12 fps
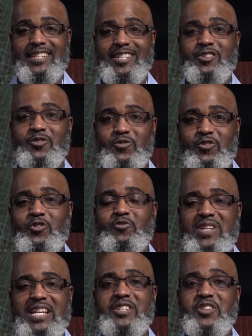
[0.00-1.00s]
You
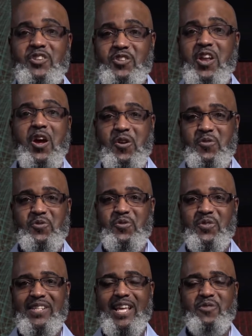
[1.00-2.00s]
need to know
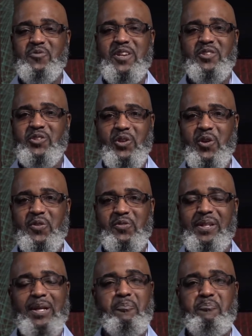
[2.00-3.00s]
that we serve
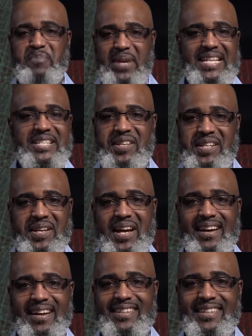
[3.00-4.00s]
an amazing
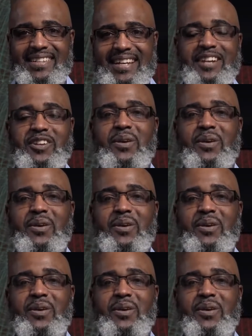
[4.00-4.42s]
God. I know